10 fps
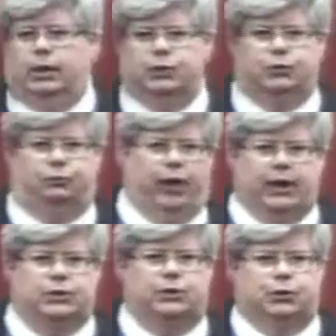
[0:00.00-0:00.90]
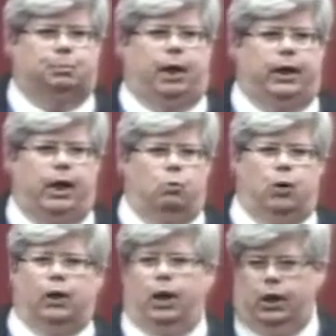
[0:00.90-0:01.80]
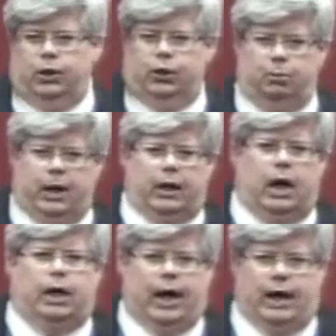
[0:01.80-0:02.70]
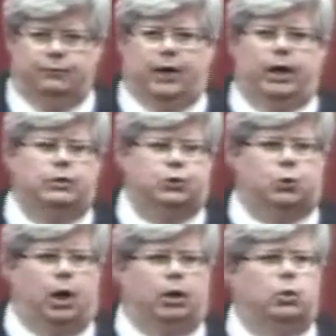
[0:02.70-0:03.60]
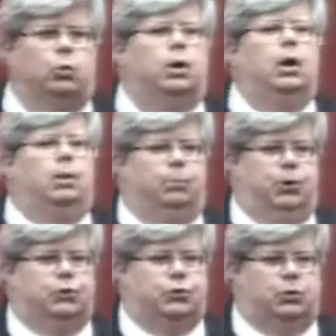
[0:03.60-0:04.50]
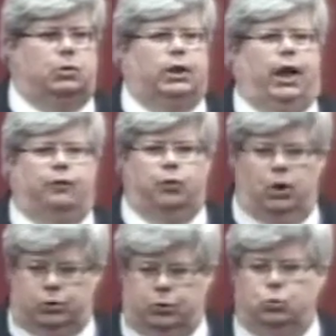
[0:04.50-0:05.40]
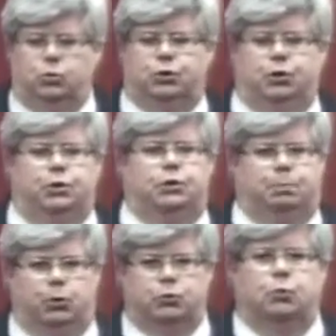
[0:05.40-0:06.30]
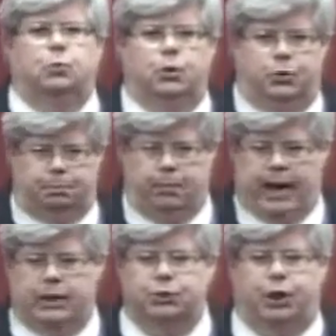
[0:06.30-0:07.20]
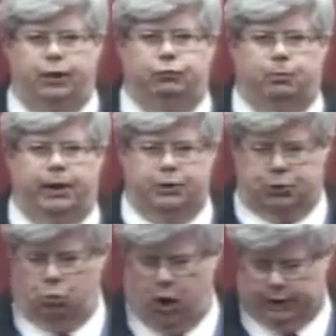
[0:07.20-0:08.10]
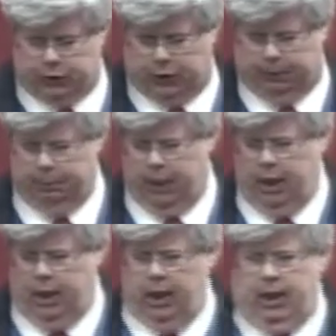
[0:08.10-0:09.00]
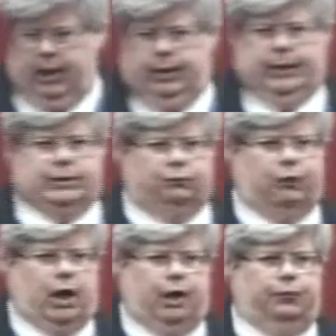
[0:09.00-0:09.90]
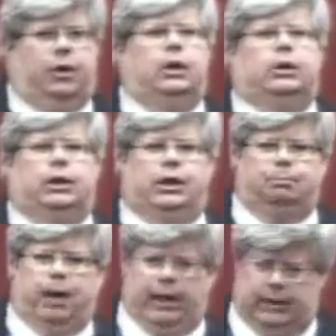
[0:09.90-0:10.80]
his vast spy network. You may not have that as a trial lawyer, but you certainly have tools at your disposal to manage information wisely. Lesson 5, lead by